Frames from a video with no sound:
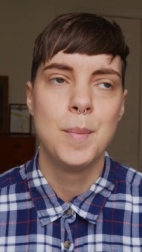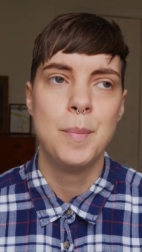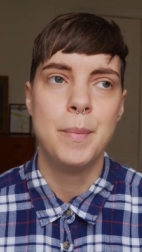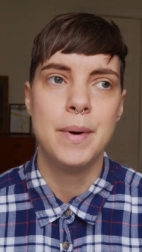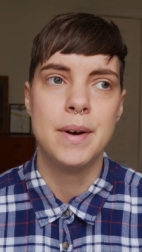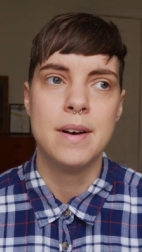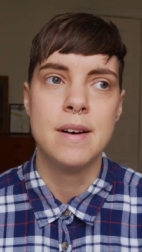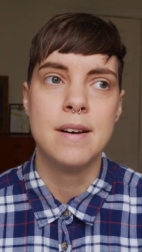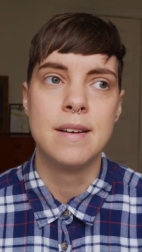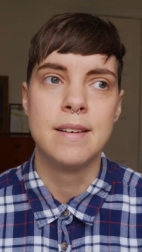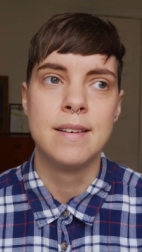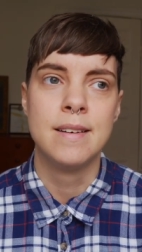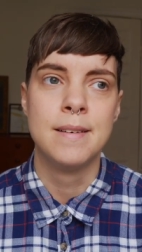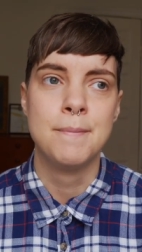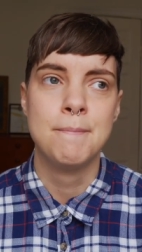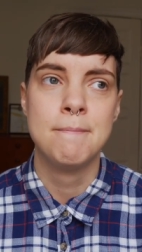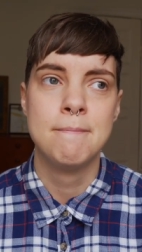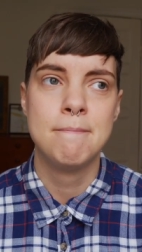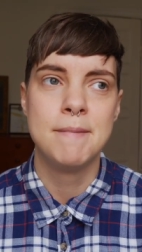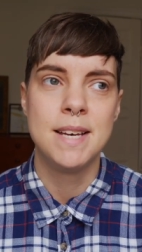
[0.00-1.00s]
But
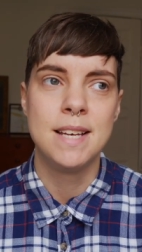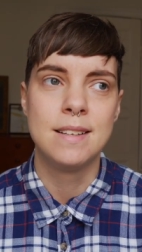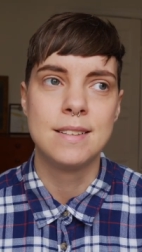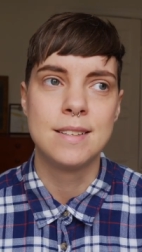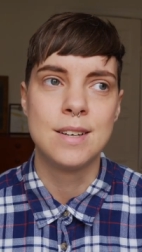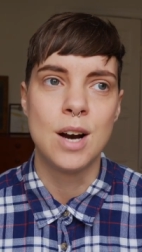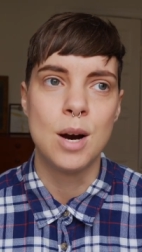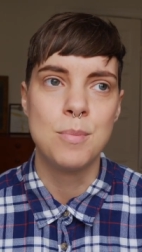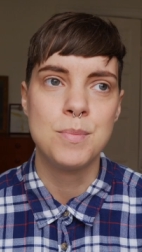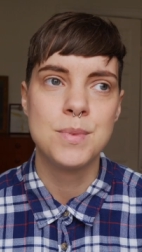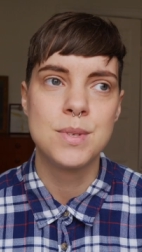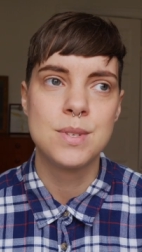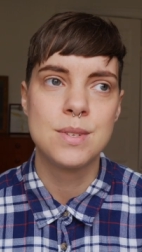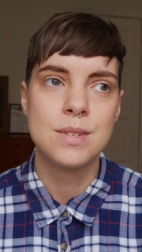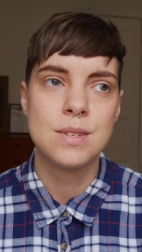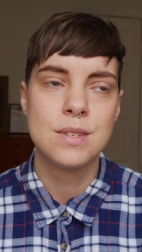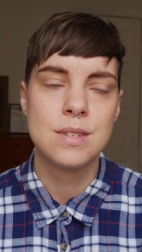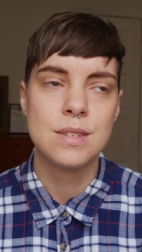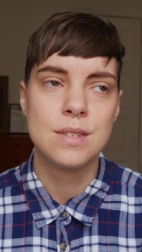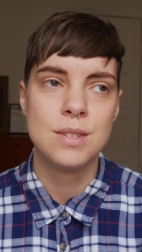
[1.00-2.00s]
um, it
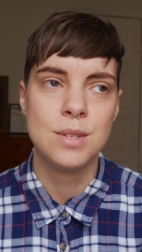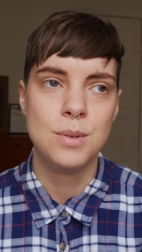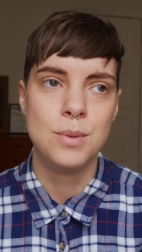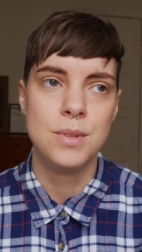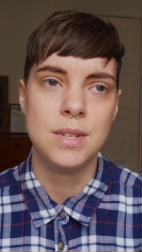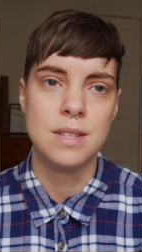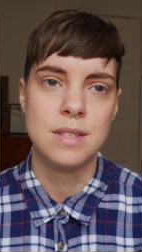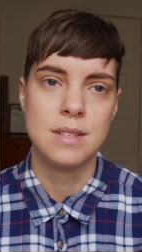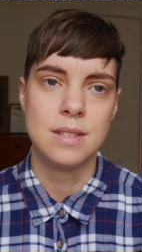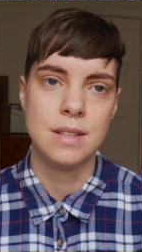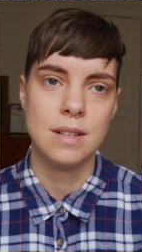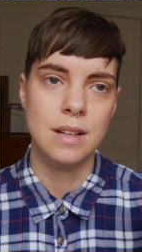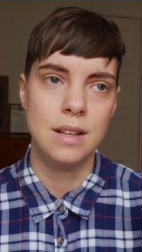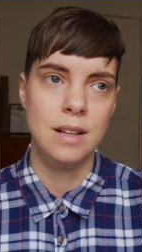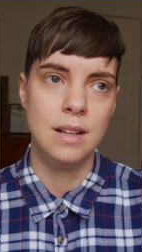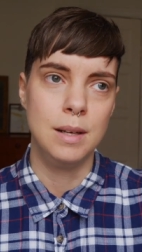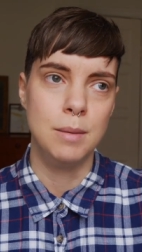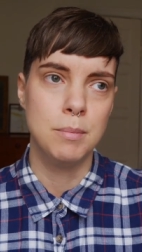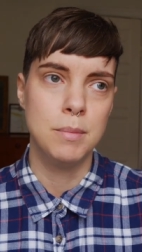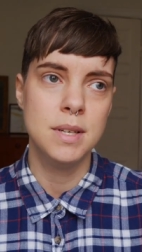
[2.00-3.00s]
comes to this
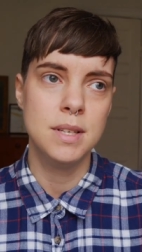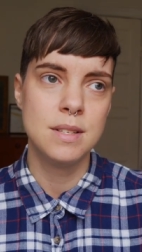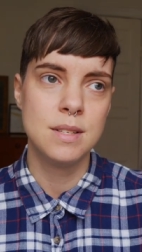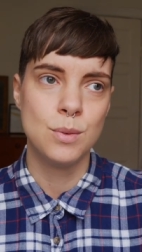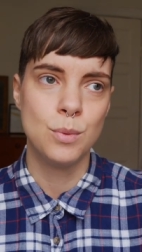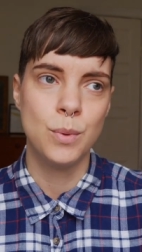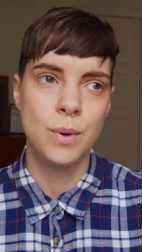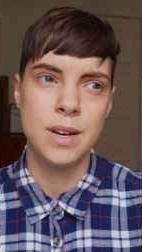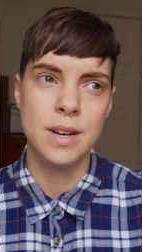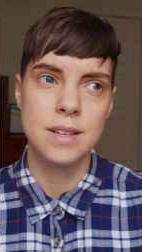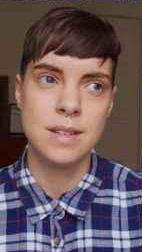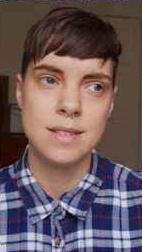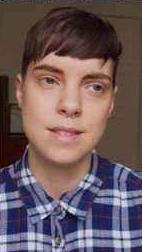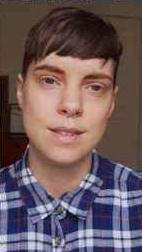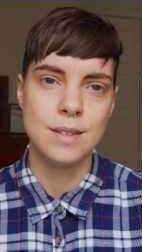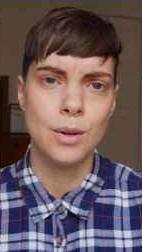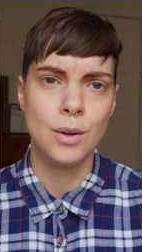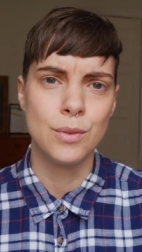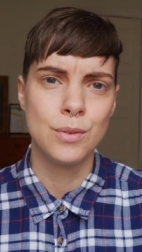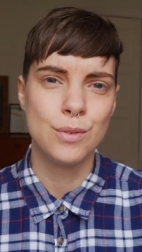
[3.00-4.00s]
limit where
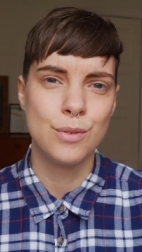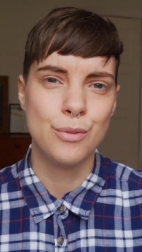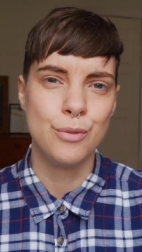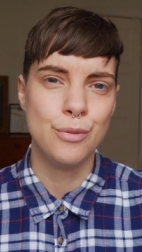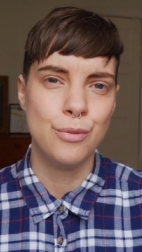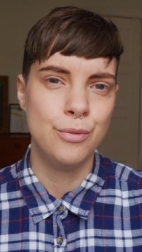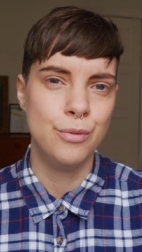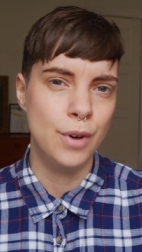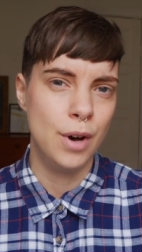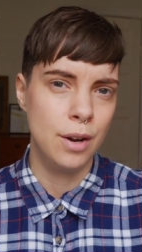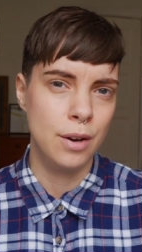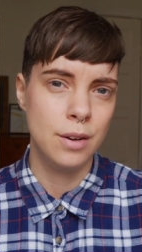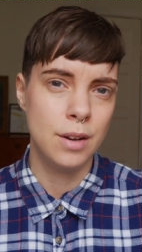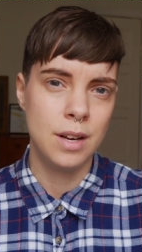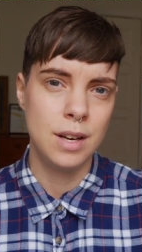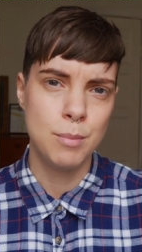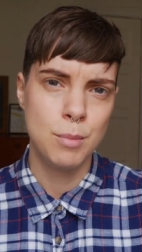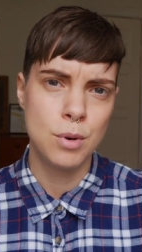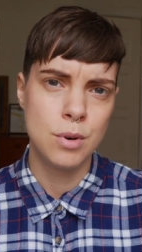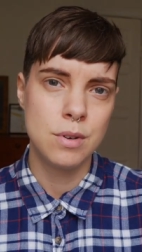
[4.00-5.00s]
it's not fun
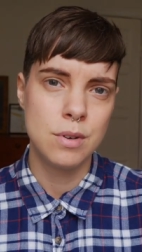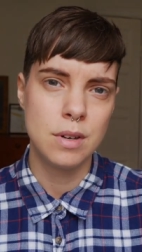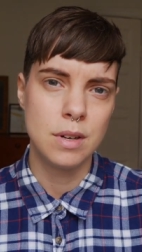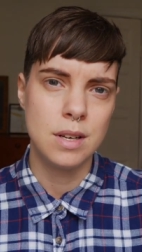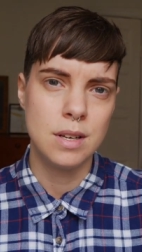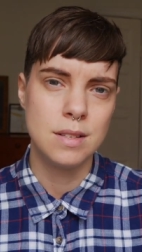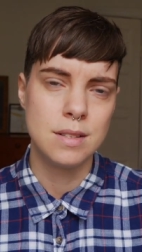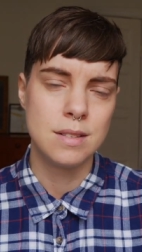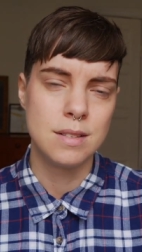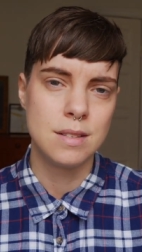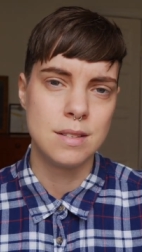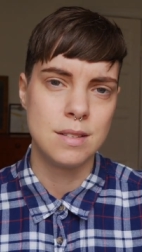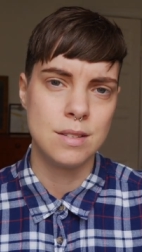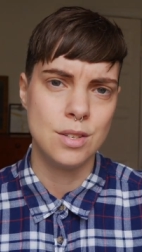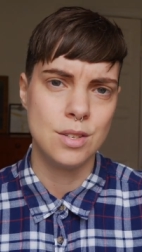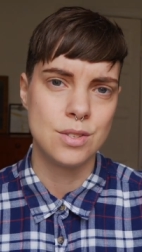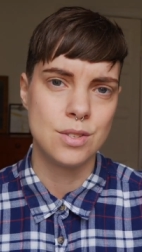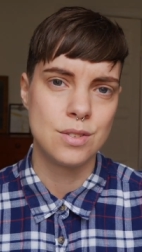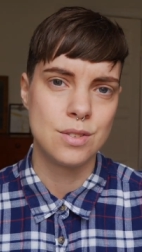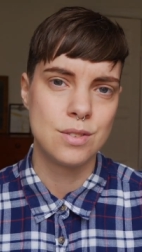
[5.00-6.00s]
anymore. It's
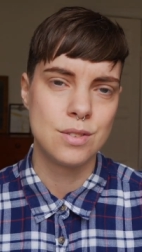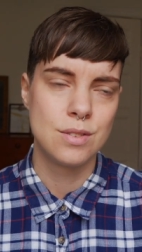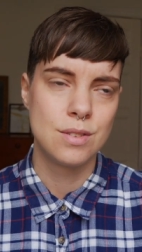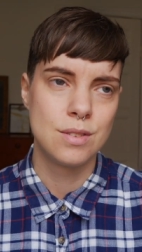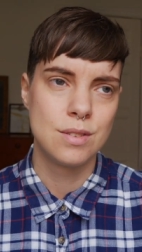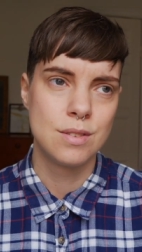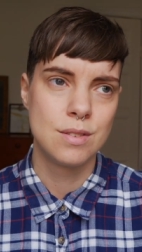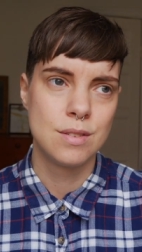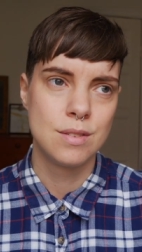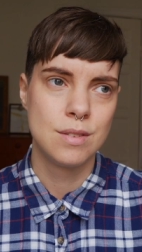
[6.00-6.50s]
just,